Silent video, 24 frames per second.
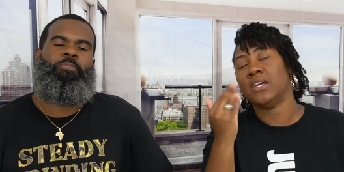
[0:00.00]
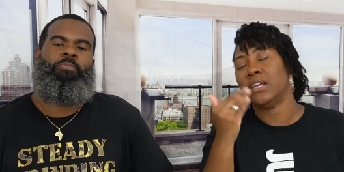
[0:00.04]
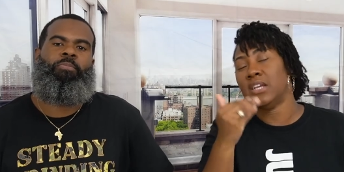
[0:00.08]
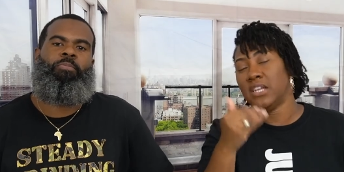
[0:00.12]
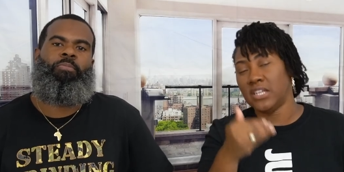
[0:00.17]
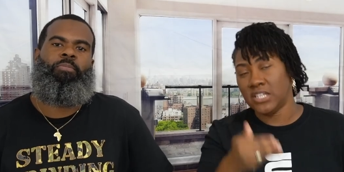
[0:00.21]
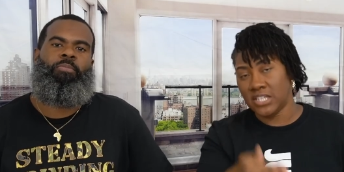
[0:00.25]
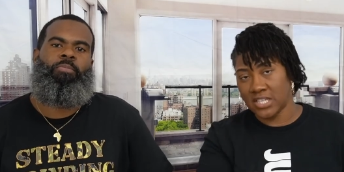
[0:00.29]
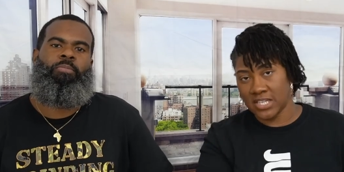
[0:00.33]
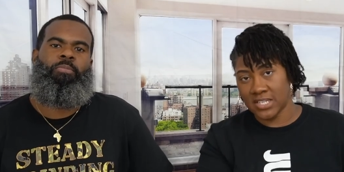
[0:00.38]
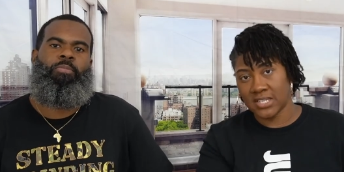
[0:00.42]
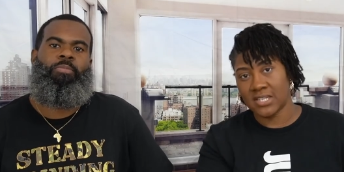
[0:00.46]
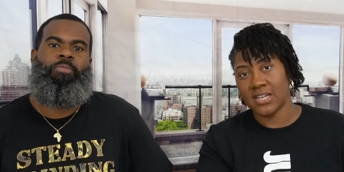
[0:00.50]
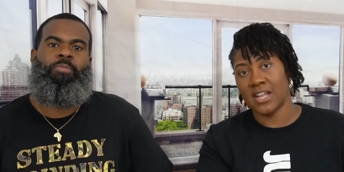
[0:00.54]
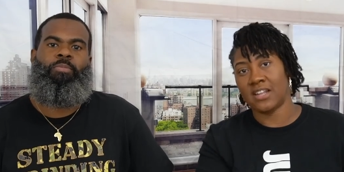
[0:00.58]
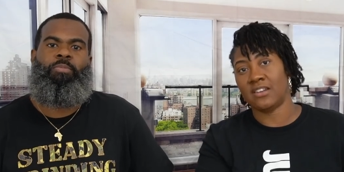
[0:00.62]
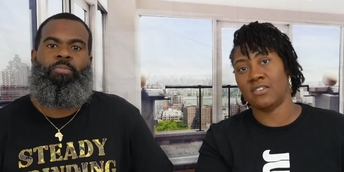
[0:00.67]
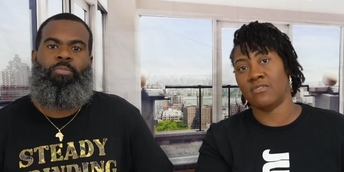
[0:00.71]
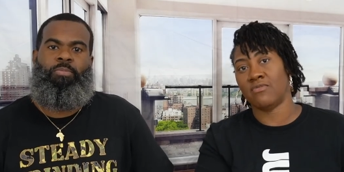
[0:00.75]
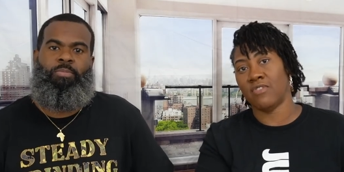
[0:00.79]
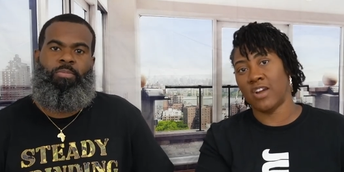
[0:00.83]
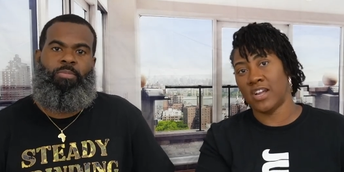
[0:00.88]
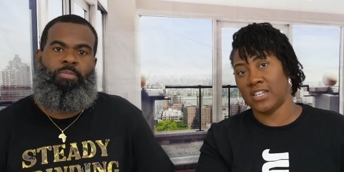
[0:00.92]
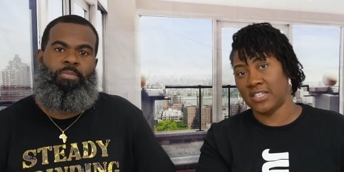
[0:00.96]
Speaker 1: It's just not
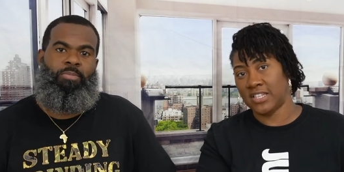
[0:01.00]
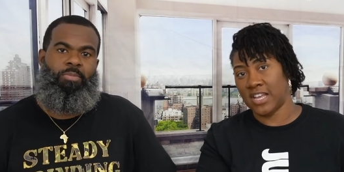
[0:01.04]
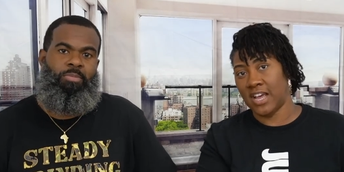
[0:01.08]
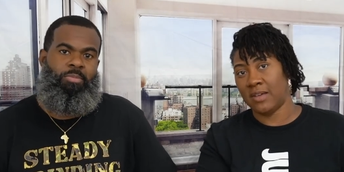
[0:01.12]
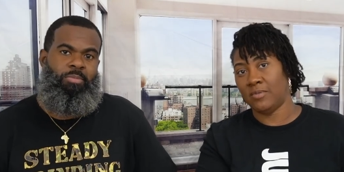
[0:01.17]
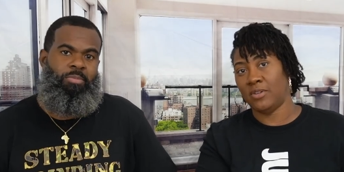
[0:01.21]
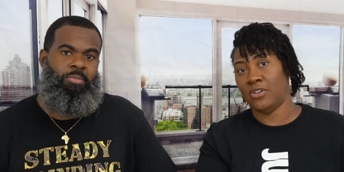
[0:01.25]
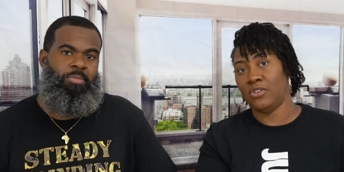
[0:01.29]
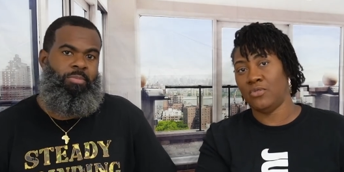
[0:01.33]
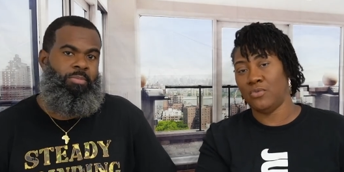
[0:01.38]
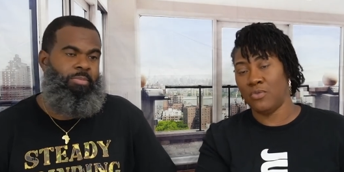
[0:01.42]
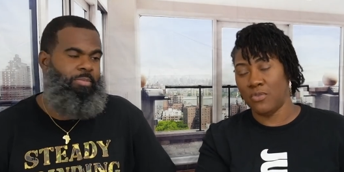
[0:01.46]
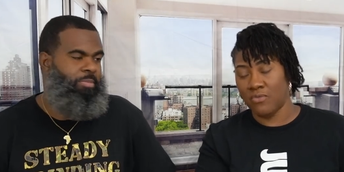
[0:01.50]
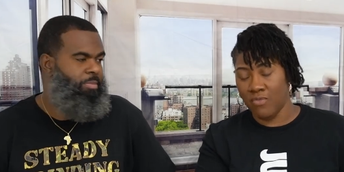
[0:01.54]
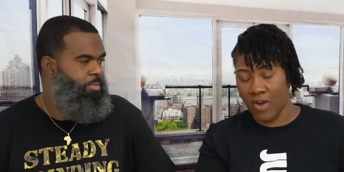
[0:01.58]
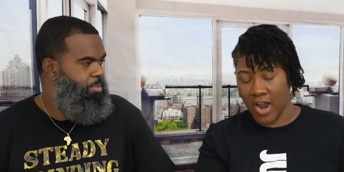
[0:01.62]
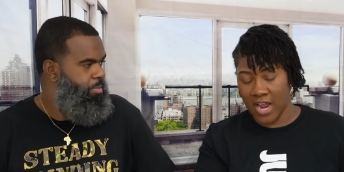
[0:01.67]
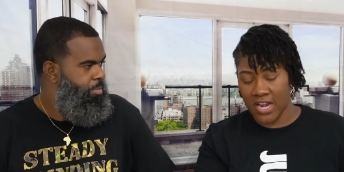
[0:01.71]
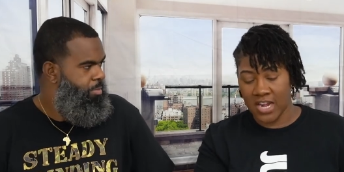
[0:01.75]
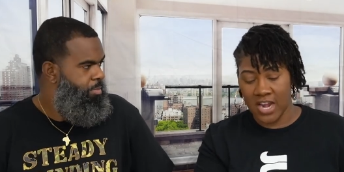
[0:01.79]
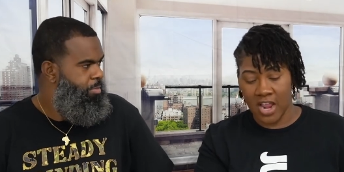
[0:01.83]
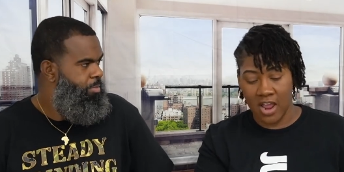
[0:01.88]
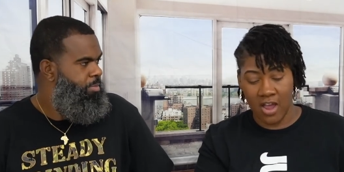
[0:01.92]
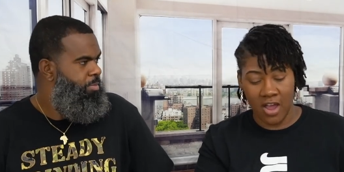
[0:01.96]
the right time to do it
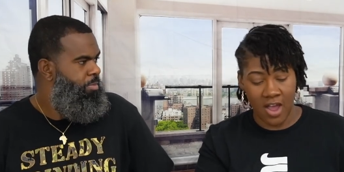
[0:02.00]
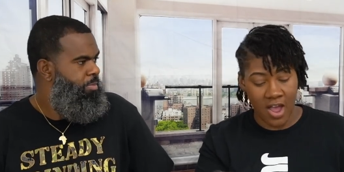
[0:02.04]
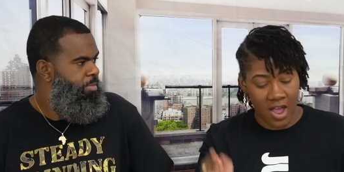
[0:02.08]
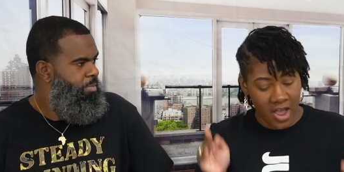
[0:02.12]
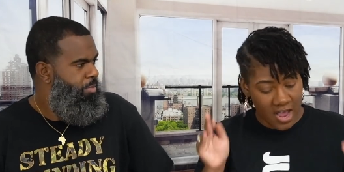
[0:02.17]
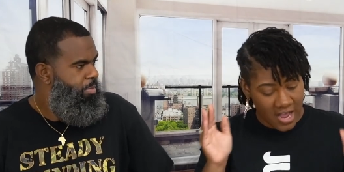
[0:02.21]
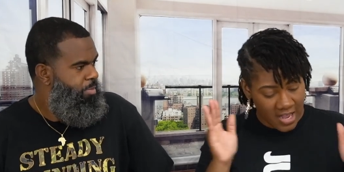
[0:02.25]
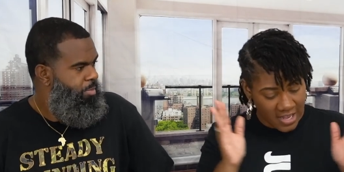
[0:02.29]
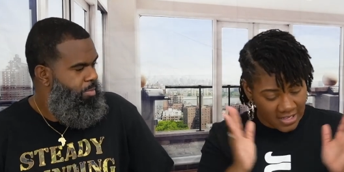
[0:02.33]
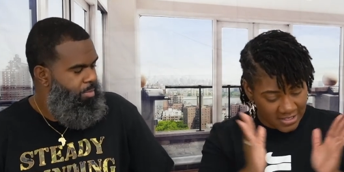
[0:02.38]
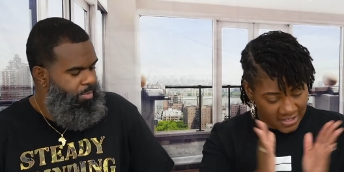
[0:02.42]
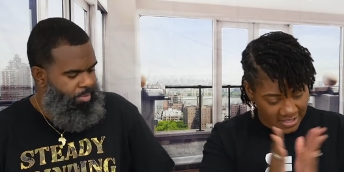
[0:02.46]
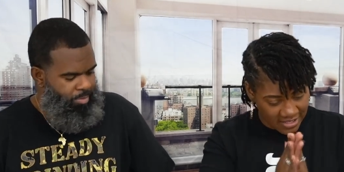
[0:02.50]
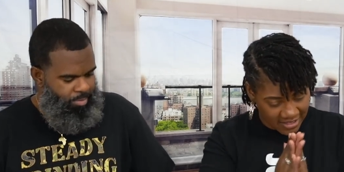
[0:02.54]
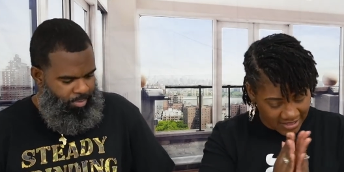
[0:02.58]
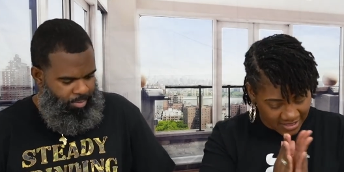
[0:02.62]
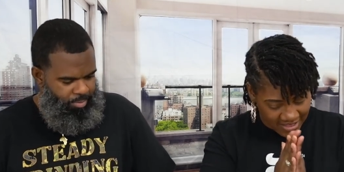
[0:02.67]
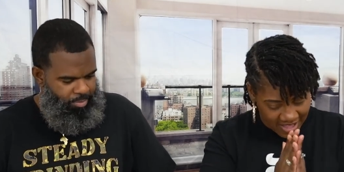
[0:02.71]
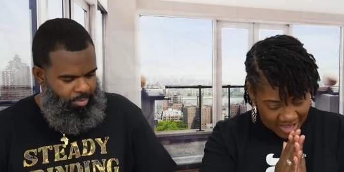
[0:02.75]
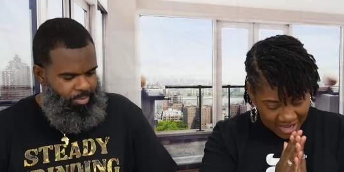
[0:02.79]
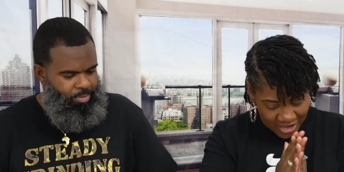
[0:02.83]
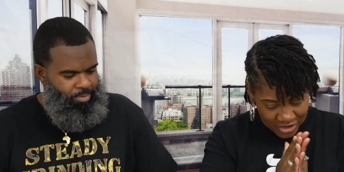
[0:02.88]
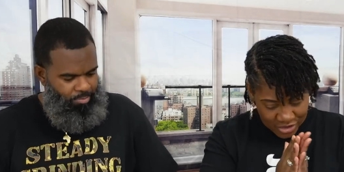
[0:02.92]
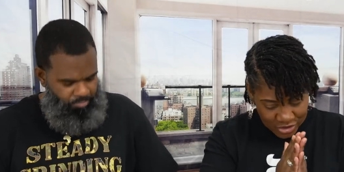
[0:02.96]
right now. I said,
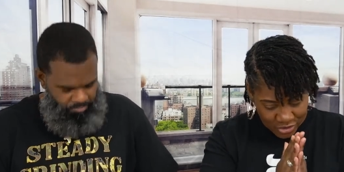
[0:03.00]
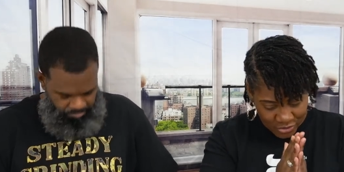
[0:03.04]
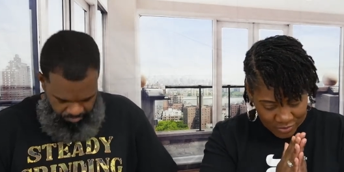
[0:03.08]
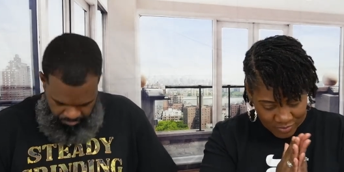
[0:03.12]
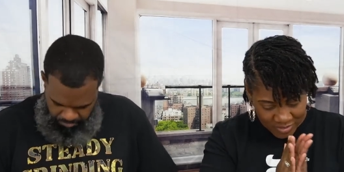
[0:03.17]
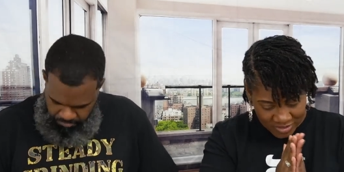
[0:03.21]
thank you,